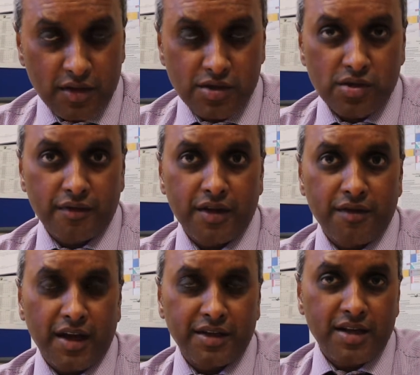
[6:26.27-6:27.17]
So if they've
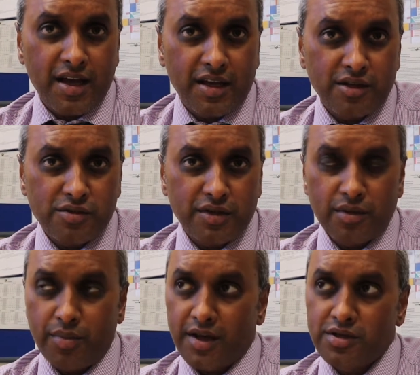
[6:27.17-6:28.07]
had a neck injury in the
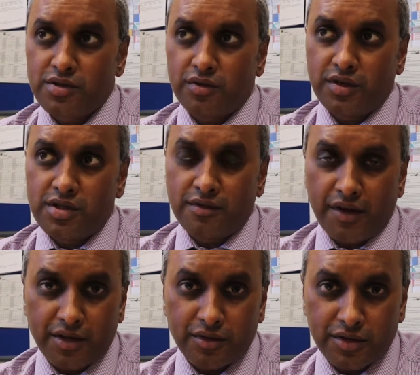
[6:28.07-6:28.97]
past or a
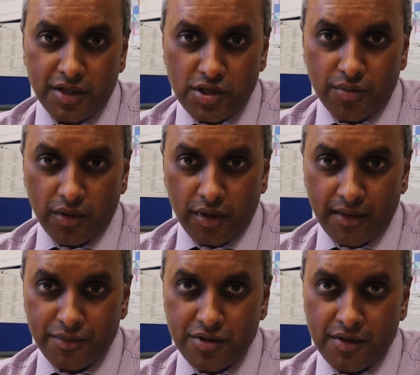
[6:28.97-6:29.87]
cervical disc
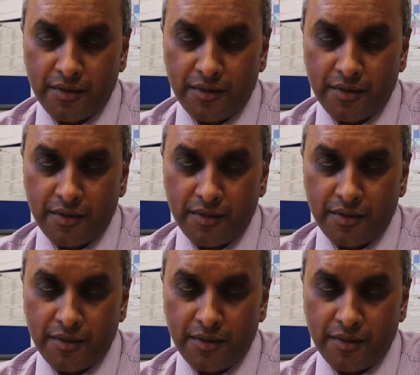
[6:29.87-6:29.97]
prolapse.